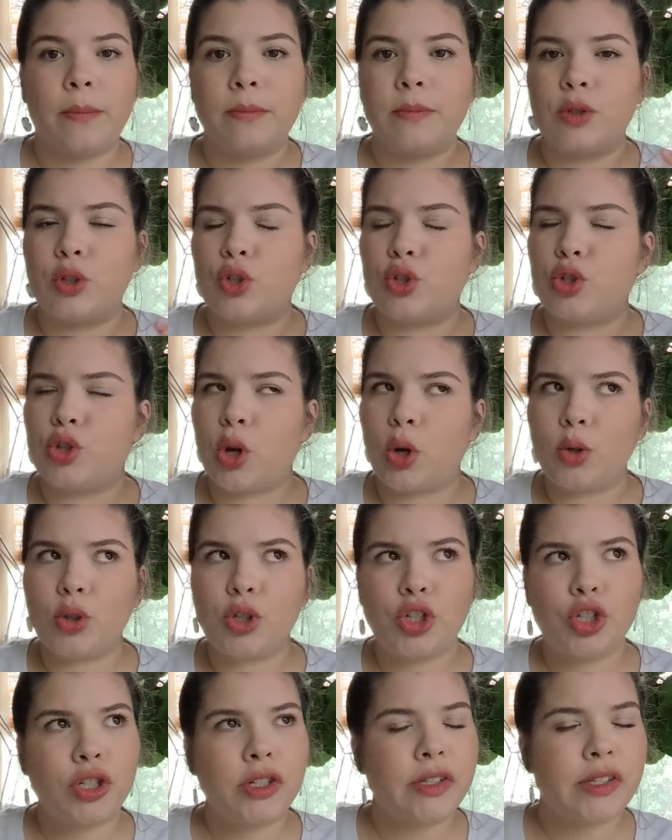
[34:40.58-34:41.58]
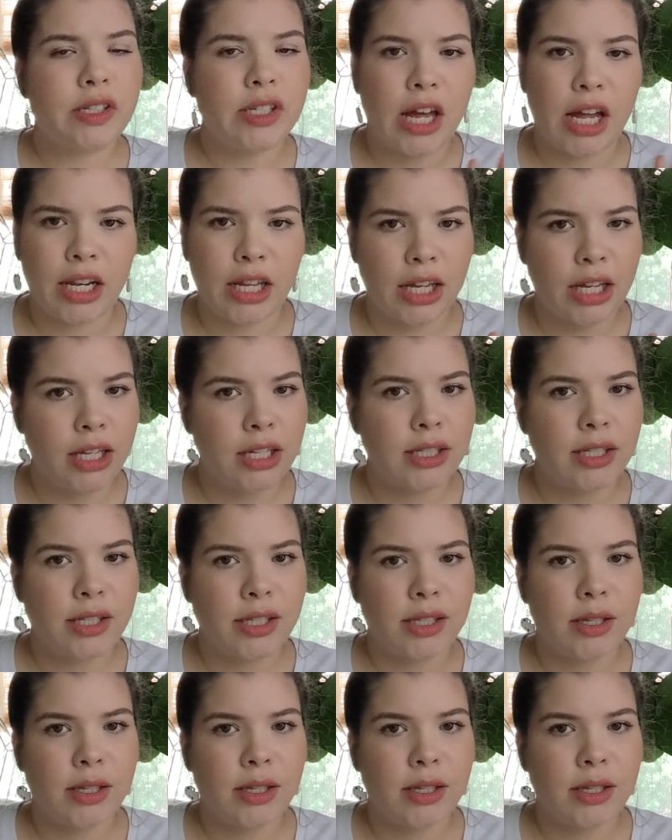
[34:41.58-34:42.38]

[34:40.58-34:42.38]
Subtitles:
social studies,